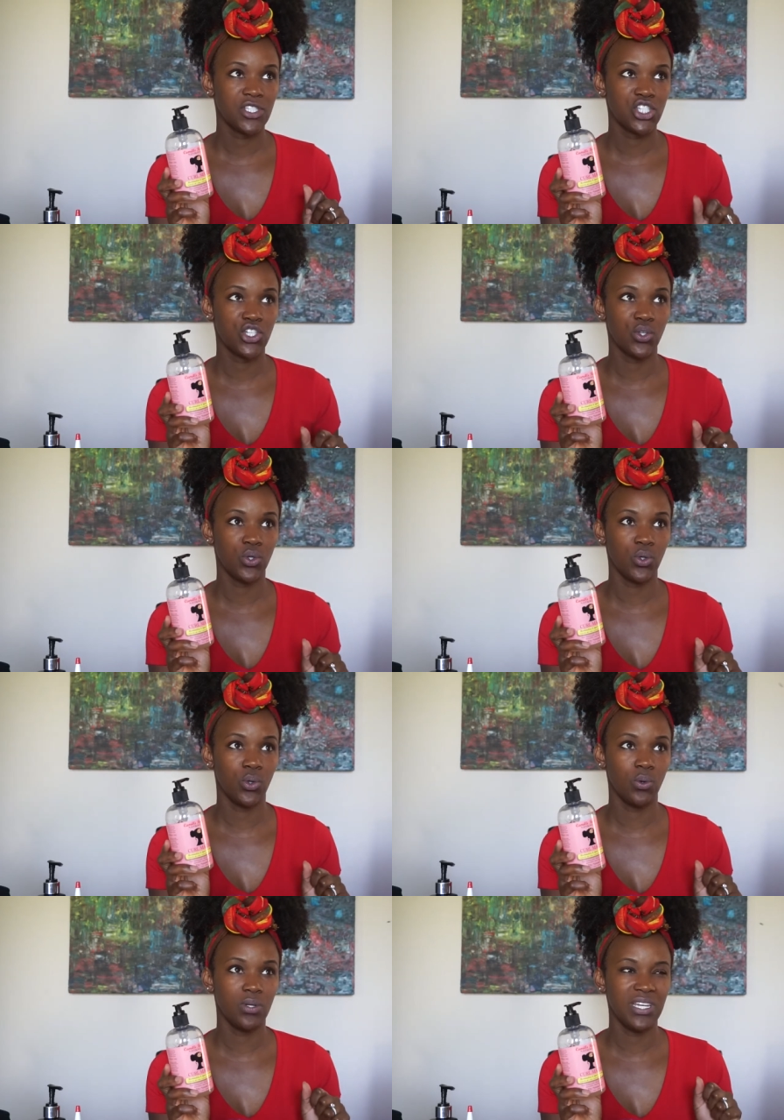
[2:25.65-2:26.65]

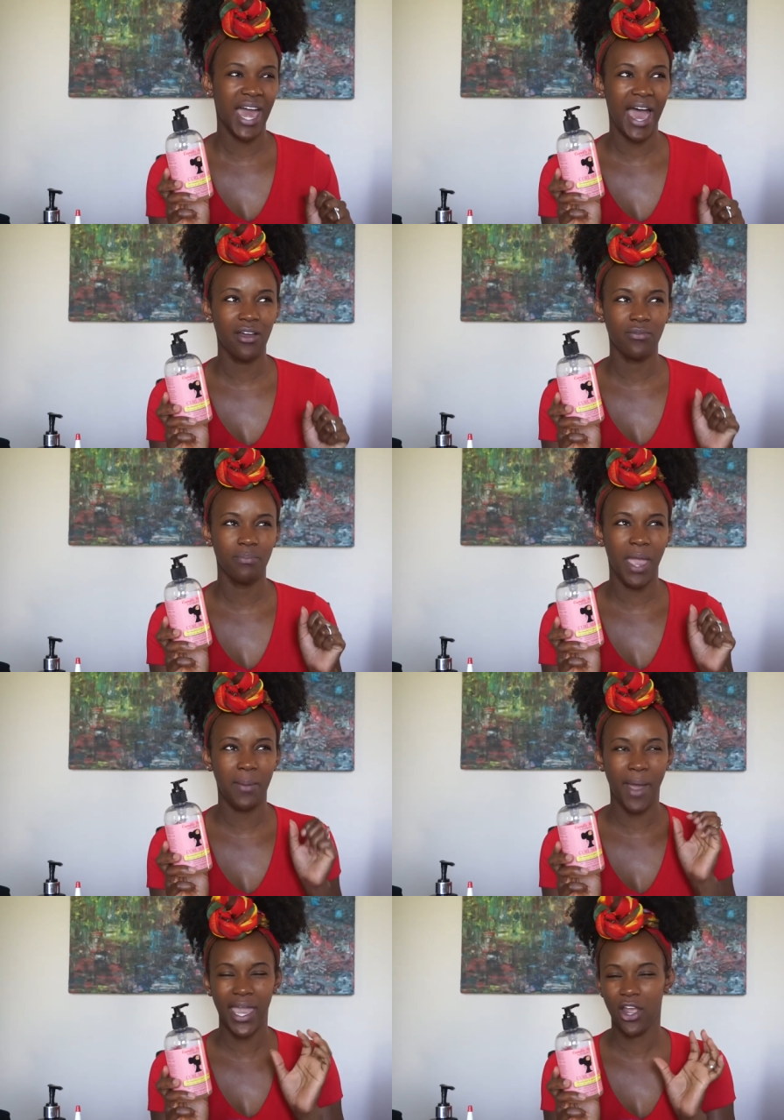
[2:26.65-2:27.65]
to not
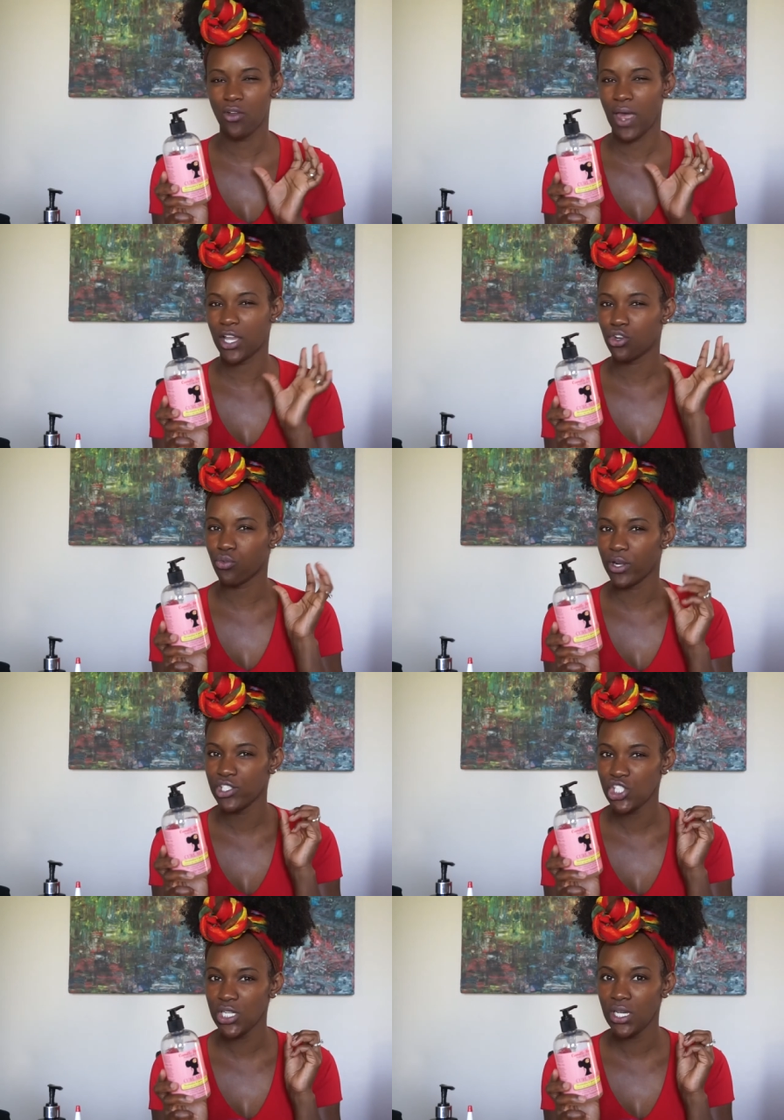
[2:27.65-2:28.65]
make my hair like
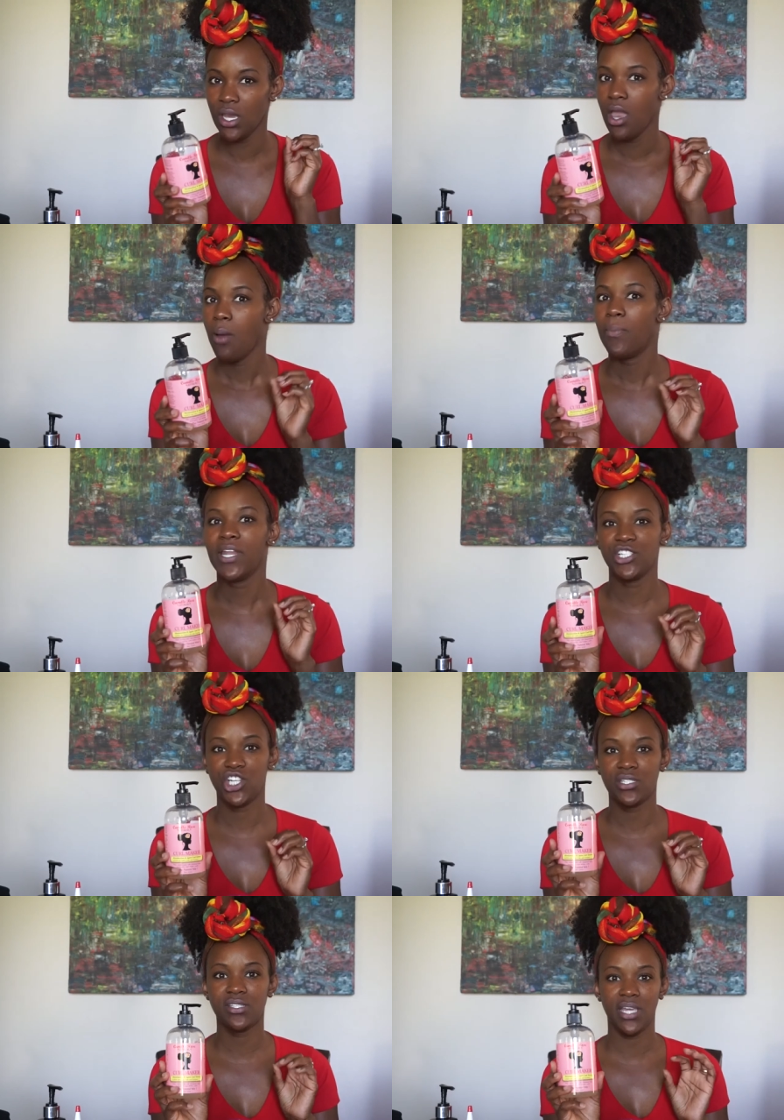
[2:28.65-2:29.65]
crunchy, but it
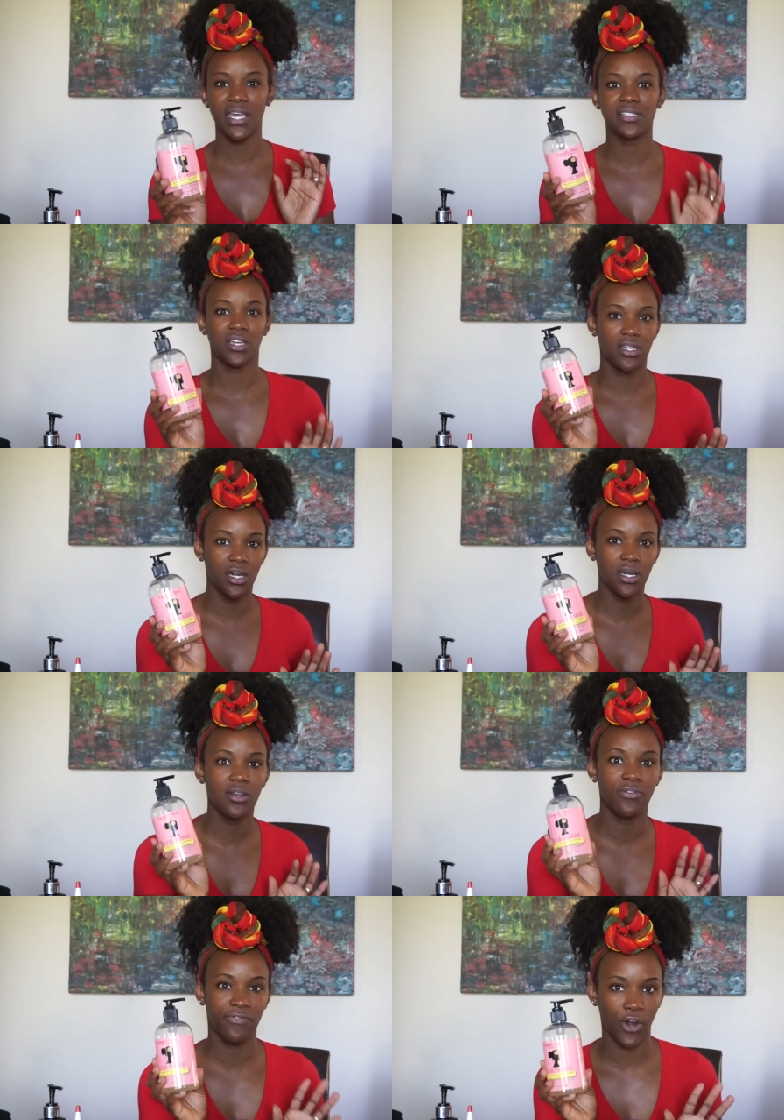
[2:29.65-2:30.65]
just is a good
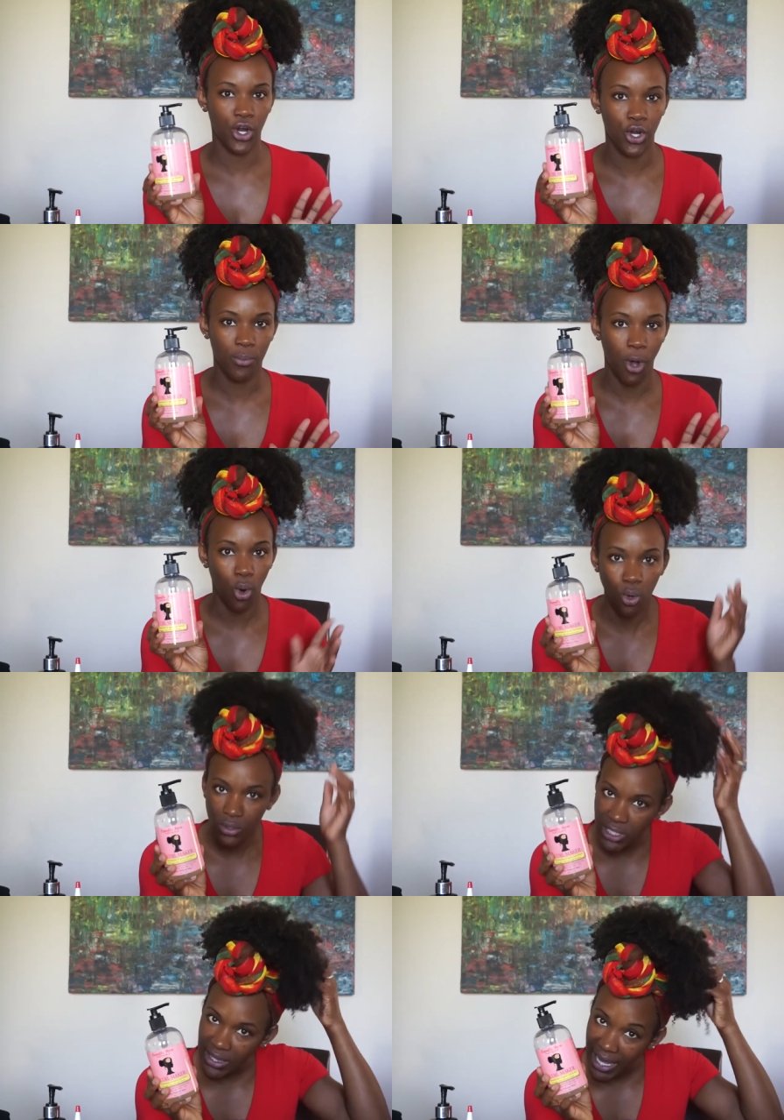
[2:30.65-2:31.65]
firm
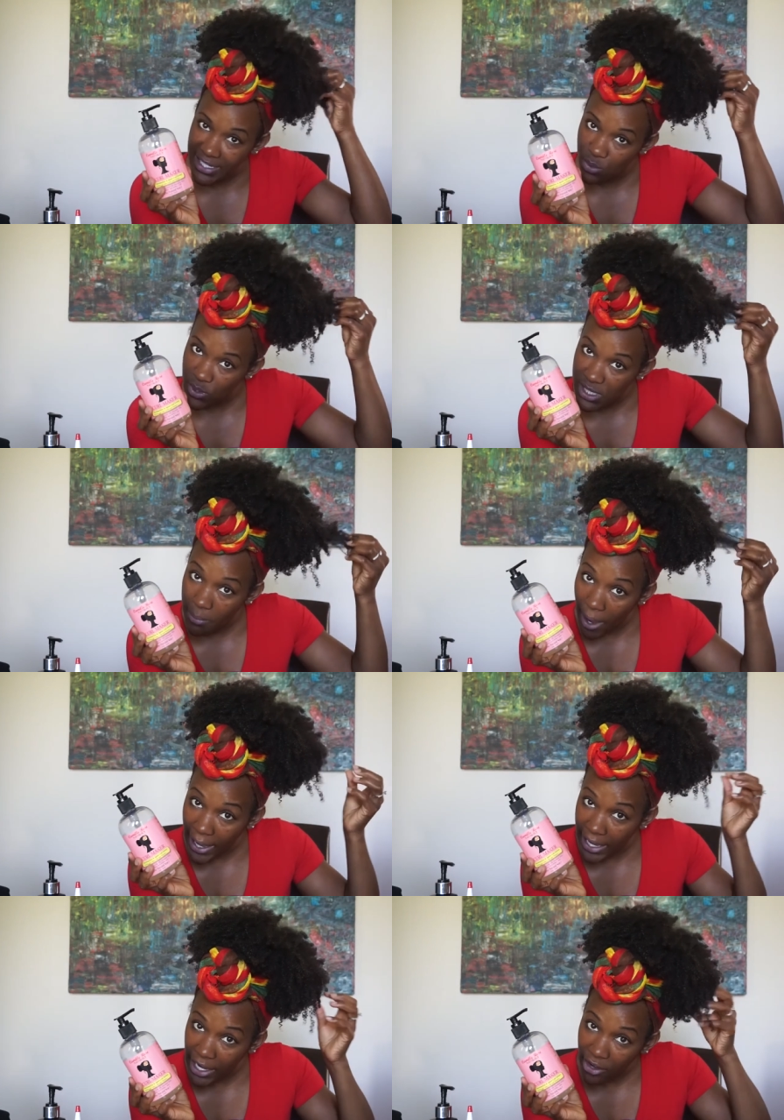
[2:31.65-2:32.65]
hold. And that's what's in my
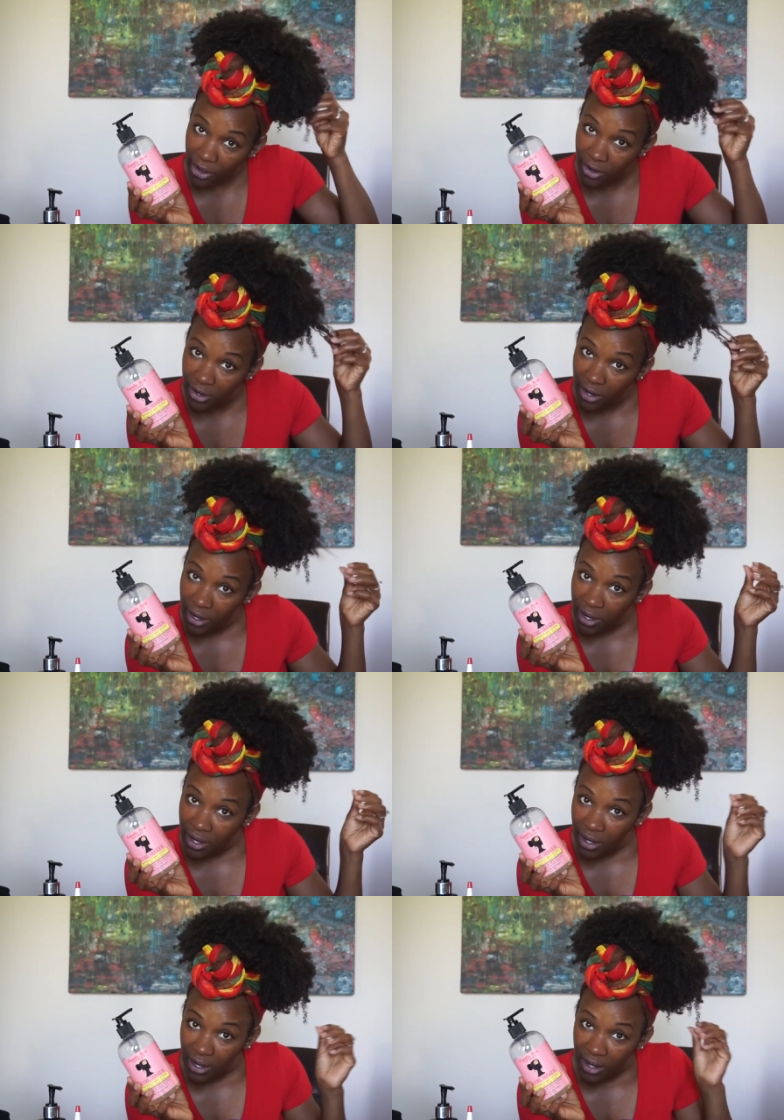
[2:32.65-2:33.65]
hair
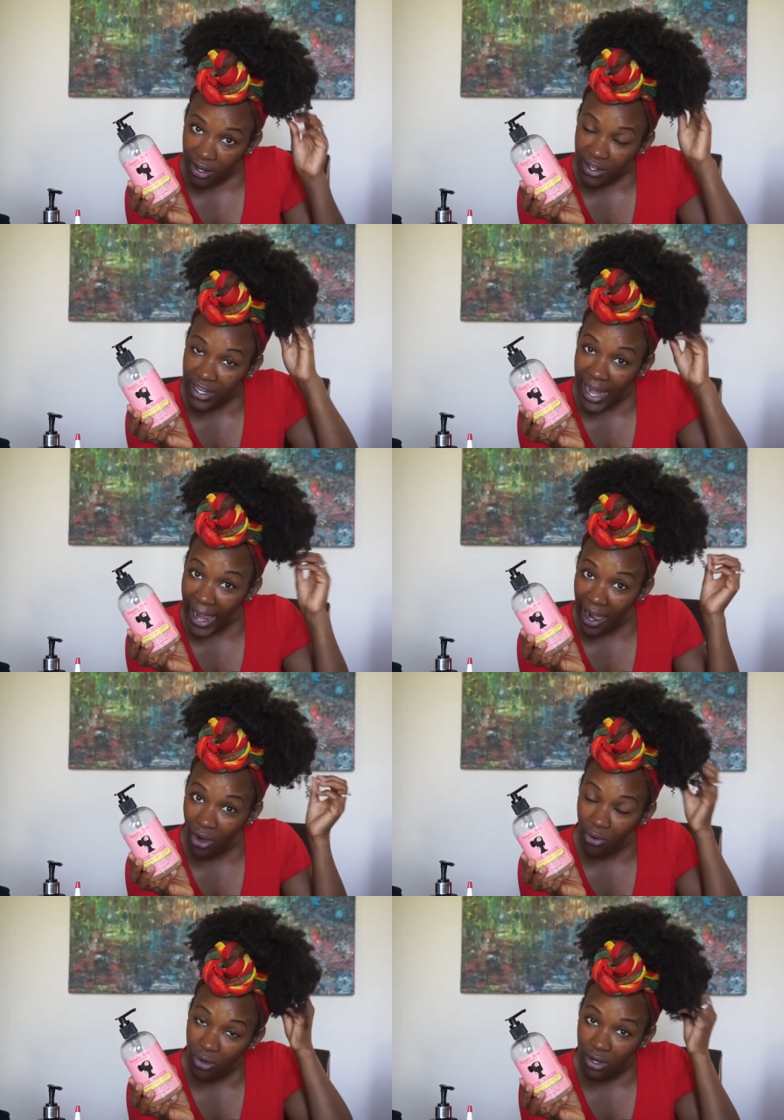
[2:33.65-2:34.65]

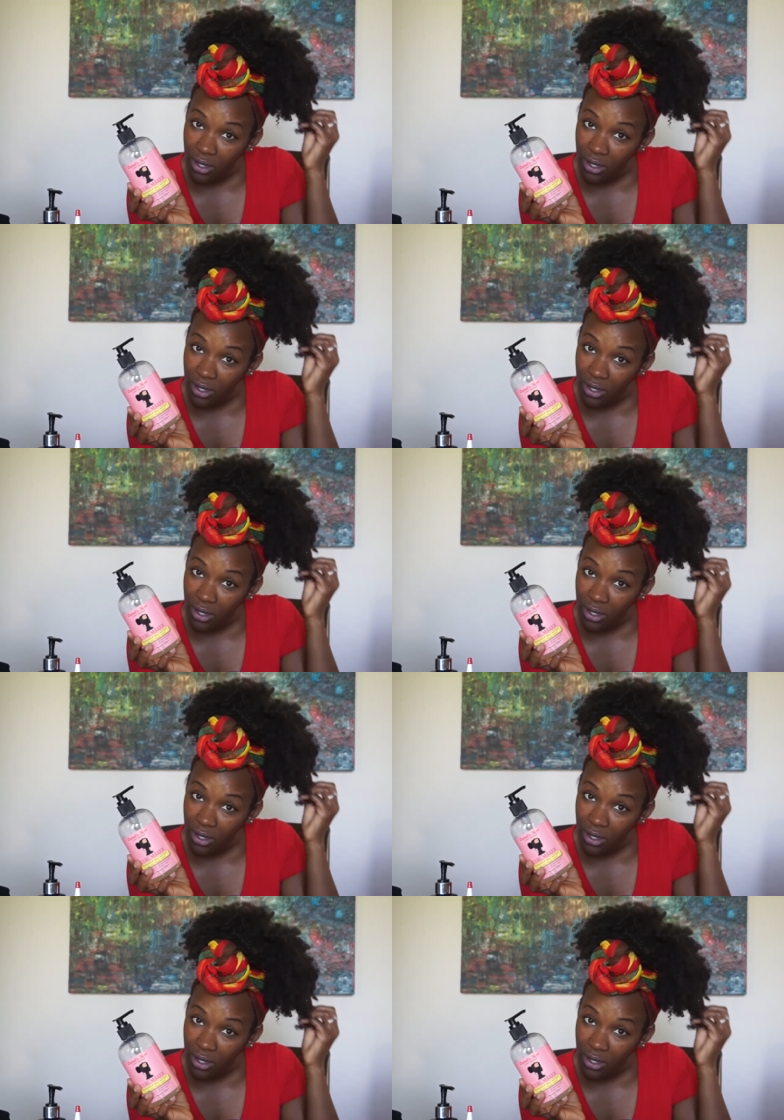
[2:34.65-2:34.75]
now.